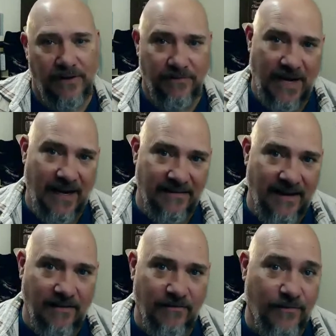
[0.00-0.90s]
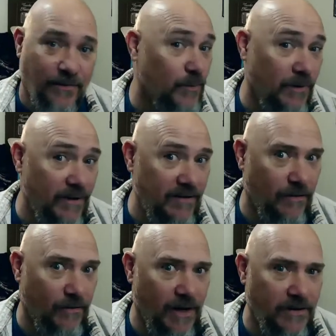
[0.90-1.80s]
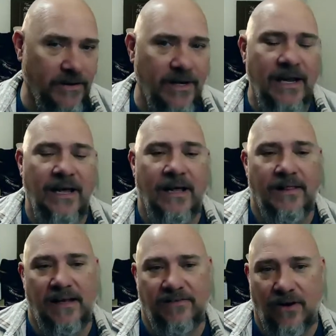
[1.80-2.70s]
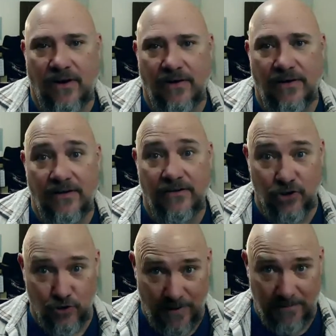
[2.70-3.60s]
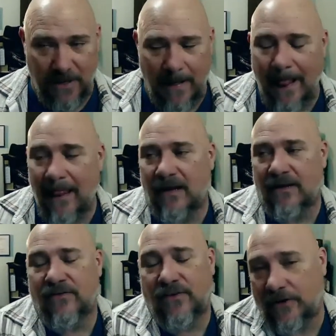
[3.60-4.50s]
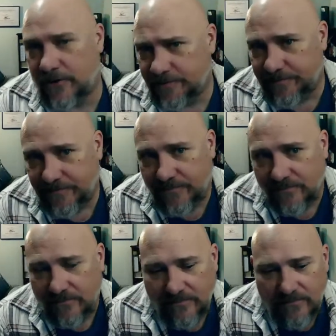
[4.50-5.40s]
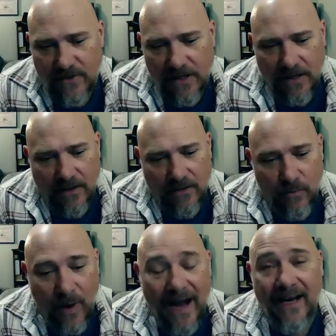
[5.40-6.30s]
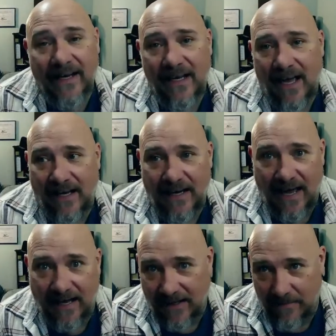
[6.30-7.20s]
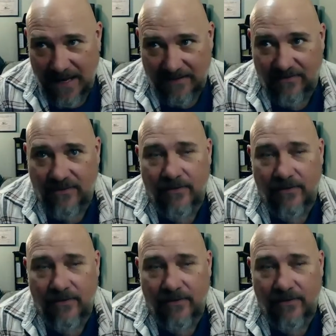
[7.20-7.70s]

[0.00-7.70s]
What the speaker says: of content for one reason or another, that's called drip. So why an LMS?